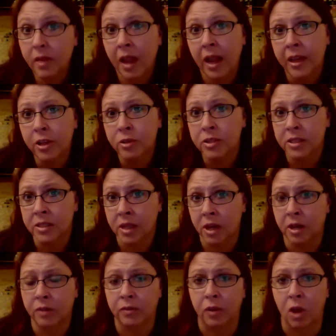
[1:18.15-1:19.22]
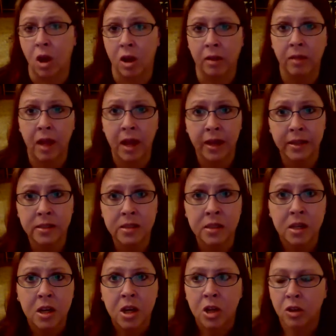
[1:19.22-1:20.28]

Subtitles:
I use a ton of long lines.